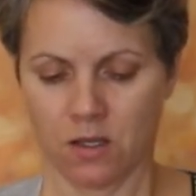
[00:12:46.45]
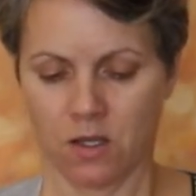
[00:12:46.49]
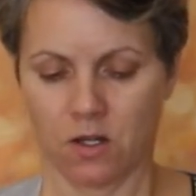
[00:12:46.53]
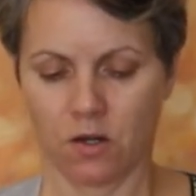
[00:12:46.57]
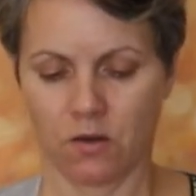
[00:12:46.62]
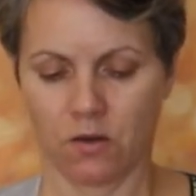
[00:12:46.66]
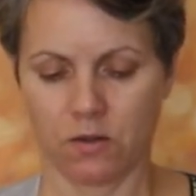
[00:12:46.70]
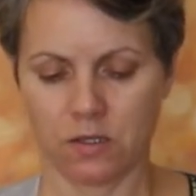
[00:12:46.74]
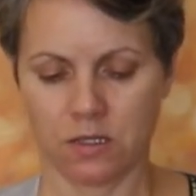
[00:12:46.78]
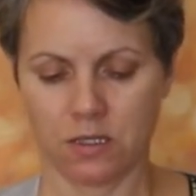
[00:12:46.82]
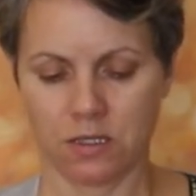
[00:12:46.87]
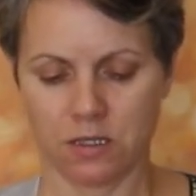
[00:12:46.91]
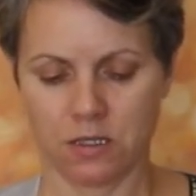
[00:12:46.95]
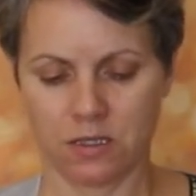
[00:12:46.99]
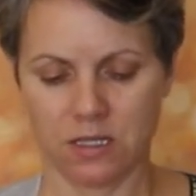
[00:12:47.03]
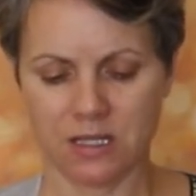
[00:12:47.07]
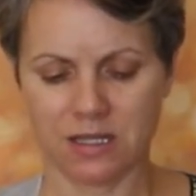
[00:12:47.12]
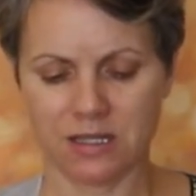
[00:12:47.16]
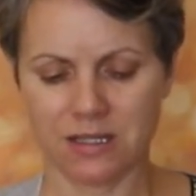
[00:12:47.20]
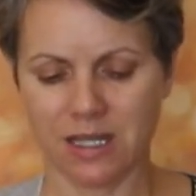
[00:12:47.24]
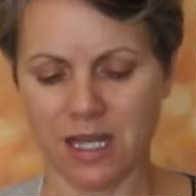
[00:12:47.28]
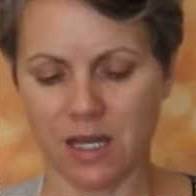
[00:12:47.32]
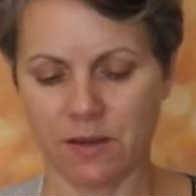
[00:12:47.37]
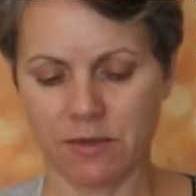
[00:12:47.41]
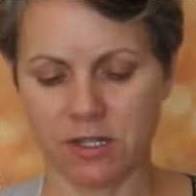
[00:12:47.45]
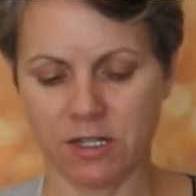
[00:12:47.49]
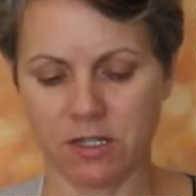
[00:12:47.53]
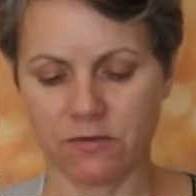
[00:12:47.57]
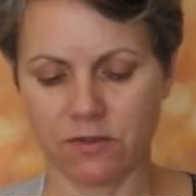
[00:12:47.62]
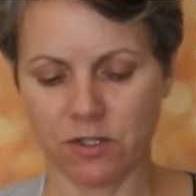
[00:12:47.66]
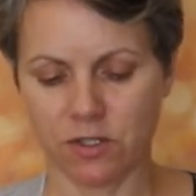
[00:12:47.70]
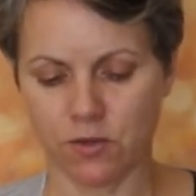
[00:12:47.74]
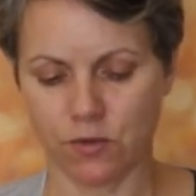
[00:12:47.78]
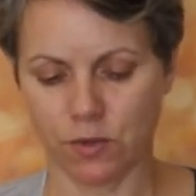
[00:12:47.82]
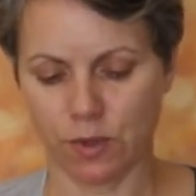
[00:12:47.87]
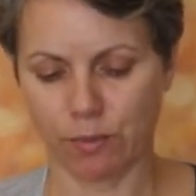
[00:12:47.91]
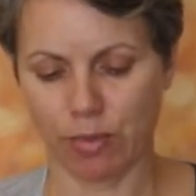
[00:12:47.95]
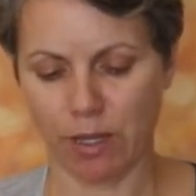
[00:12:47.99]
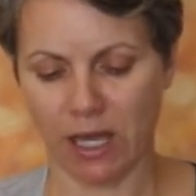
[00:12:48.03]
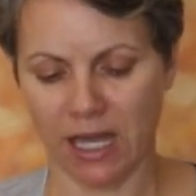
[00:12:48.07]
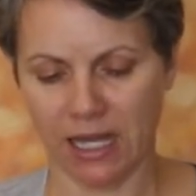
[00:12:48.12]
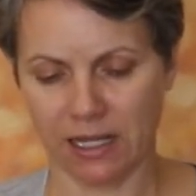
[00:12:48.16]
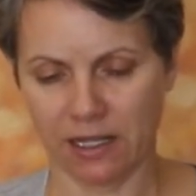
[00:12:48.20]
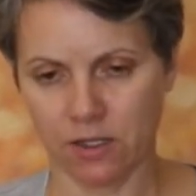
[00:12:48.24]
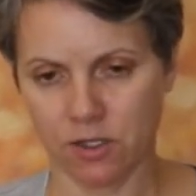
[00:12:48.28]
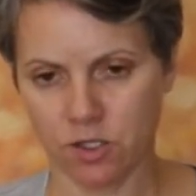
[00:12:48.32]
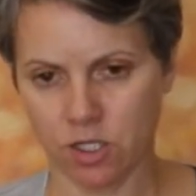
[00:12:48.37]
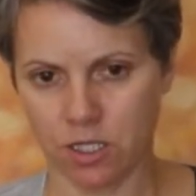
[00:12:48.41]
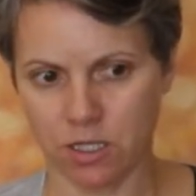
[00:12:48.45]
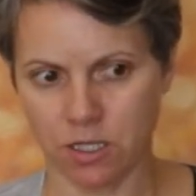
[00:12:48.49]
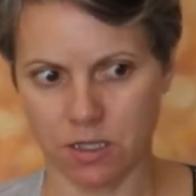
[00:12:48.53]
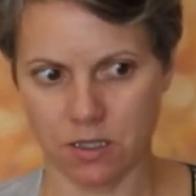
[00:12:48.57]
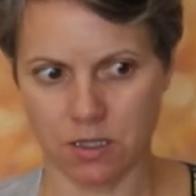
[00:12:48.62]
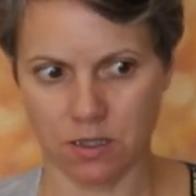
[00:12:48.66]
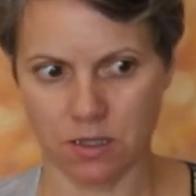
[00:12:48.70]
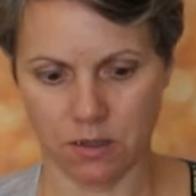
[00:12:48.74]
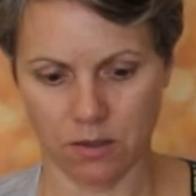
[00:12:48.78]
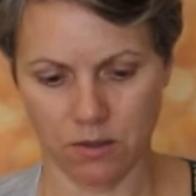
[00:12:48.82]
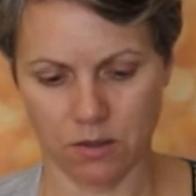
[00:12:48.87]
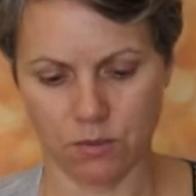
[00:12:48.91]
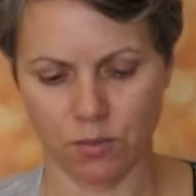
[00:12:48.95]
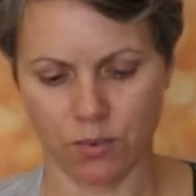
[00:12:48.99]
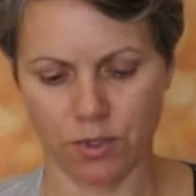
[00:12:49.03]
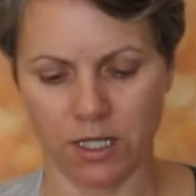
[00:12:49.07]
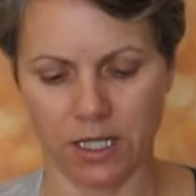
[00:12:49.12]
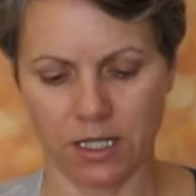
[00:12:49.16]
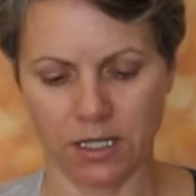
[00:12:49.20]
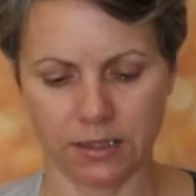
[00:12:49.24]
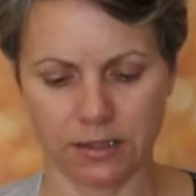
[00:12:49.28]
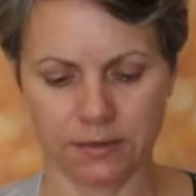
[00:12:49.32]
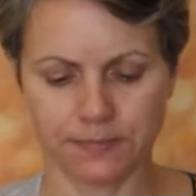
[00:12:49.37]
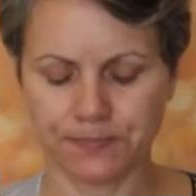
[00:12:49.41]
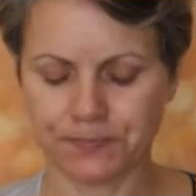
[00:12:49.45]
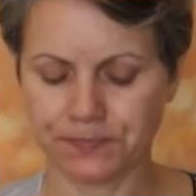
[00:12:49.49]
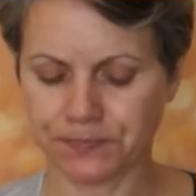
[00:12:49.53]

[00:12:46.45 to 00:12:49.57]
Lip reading: You know, it doesn't come individually packaged because it's a good product.